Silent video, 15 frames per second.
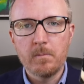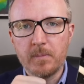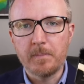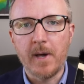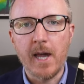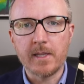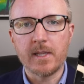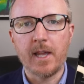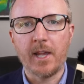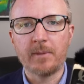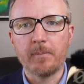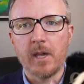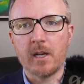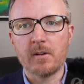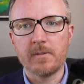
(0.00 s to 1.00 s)
podcast
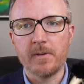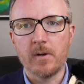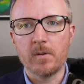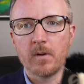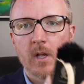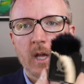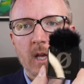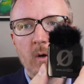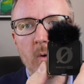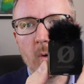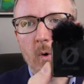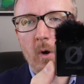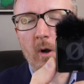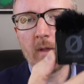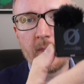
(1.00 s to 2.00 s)
microphone
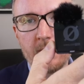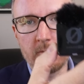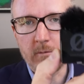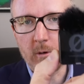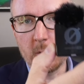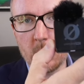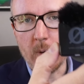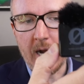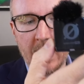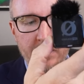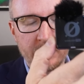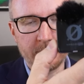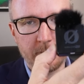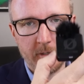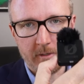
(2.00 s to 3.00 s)
or the Rode
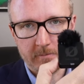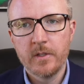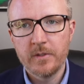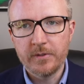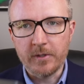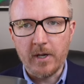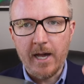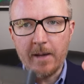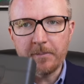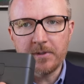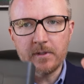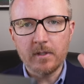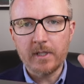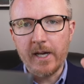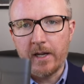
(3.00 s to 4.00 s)
Wireless Pro. So I'm
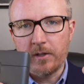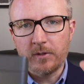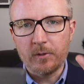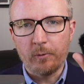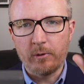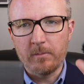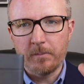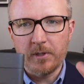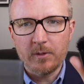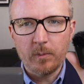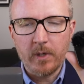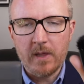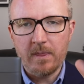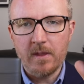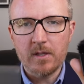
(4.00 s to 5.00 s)
still kind of torn
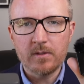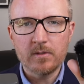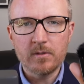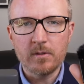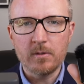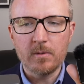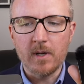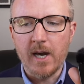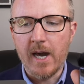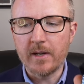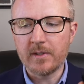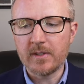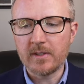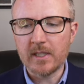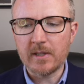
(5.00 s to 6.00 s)
between these two.
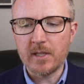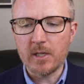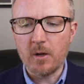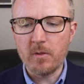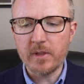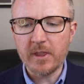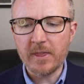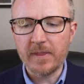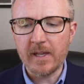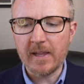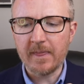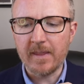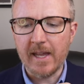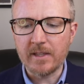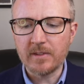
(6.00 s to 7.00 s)
Honestly, the only
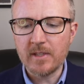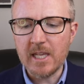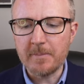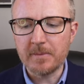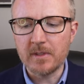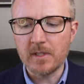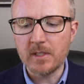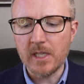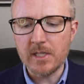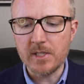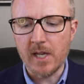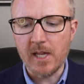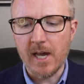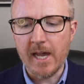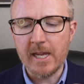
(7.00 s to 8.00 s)
thing that keeps the
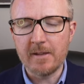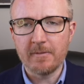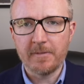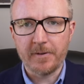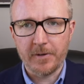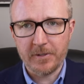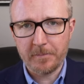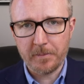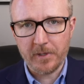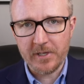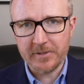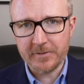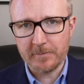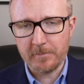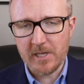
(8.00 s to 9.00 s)
DJI in first
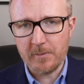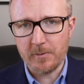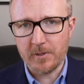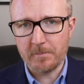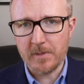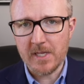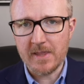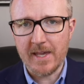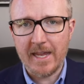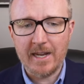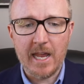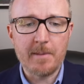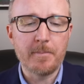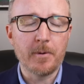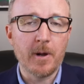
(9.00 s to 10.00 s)
place for me would be that
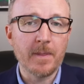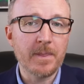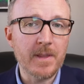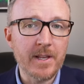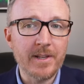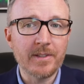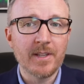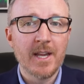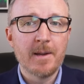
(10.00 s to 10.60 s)
I bought these